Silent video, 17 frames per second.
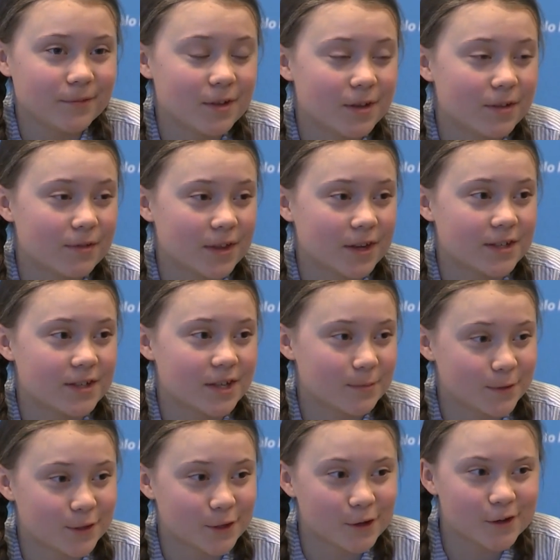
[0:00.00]
and that is
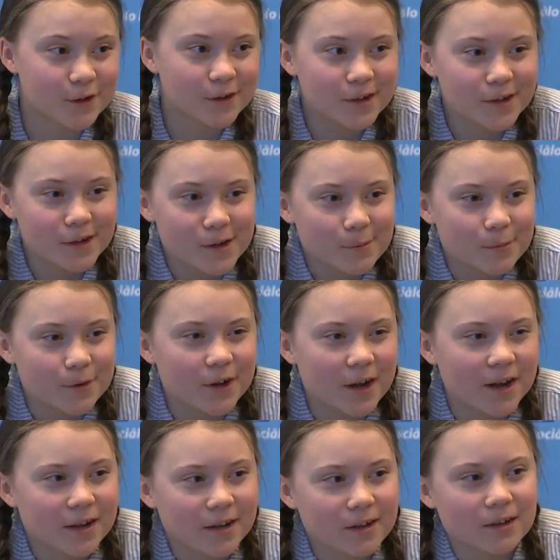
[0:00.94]
absurd. But
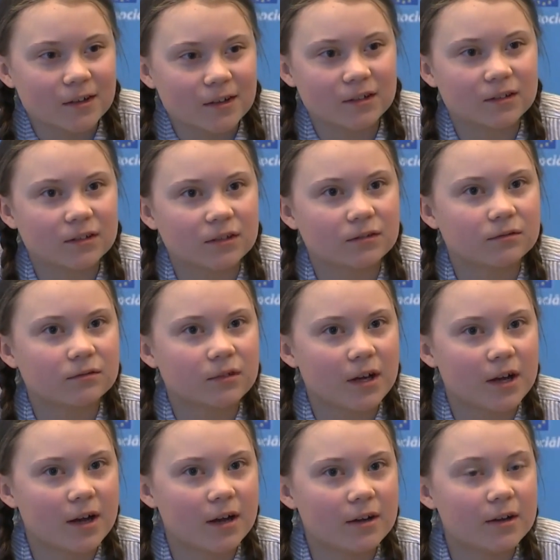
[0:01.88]
I,
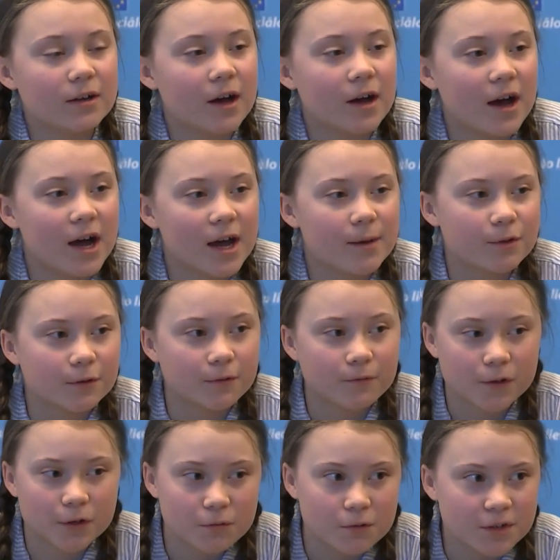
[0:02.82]
I'm not
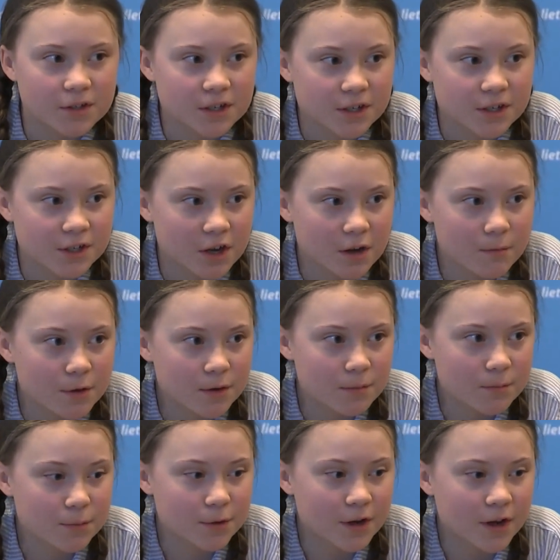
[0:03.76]
fluent in
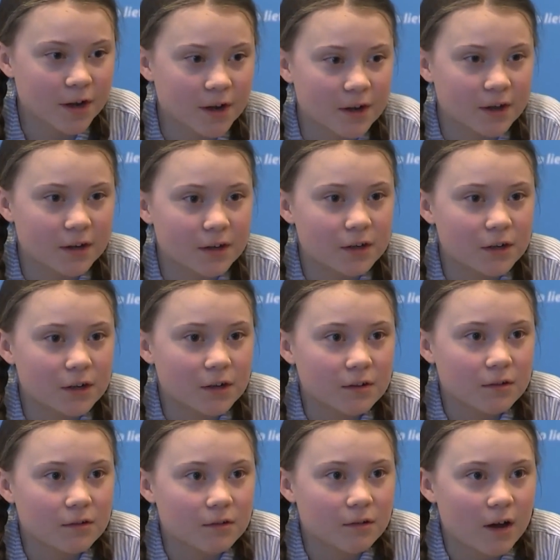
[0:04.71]
German, but I,
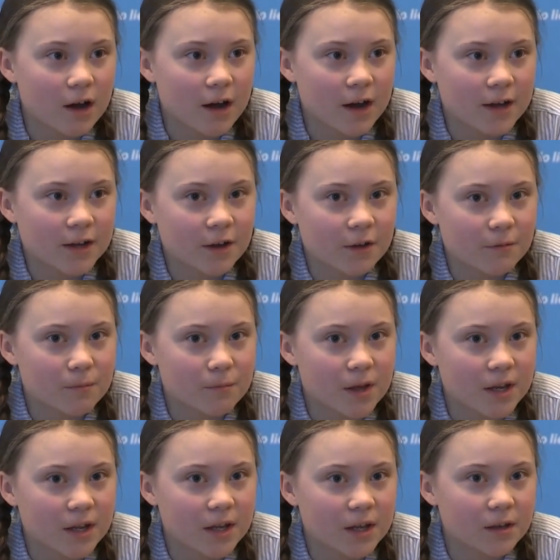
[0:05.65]
I got
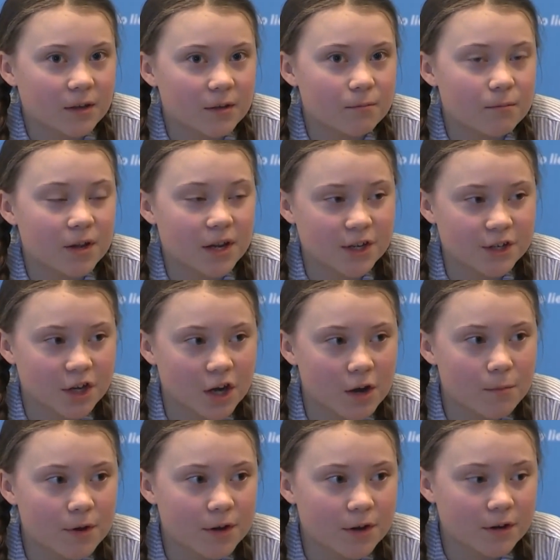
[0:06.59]
many, many
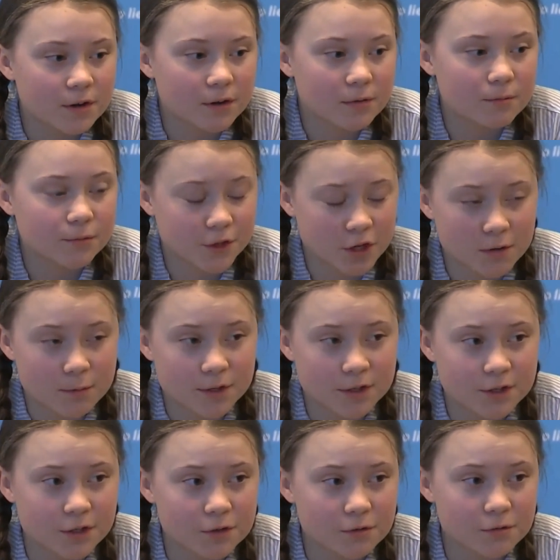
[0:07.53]
German,
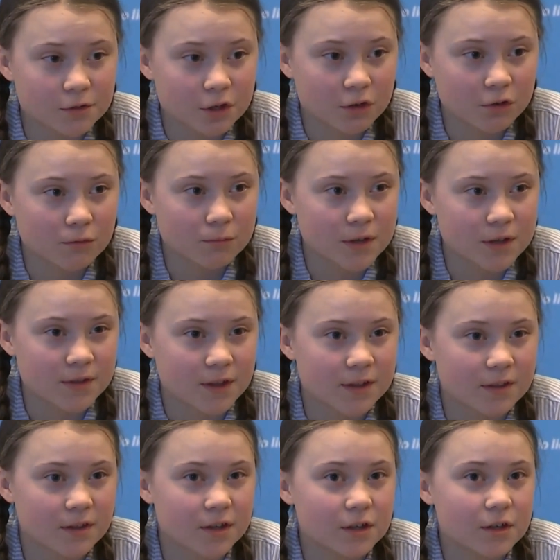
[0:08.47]
Germans who told me
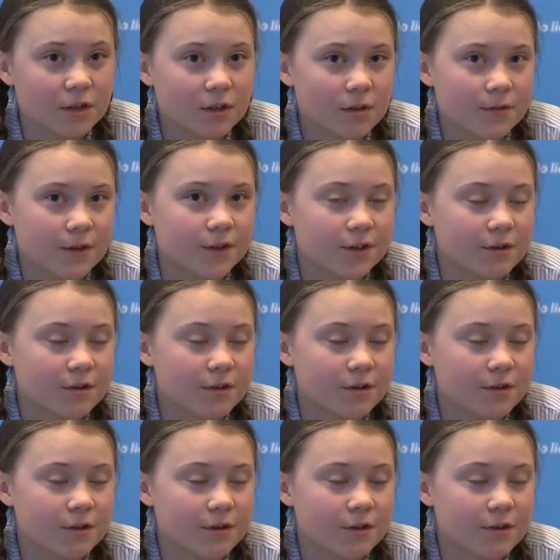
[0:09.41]
that the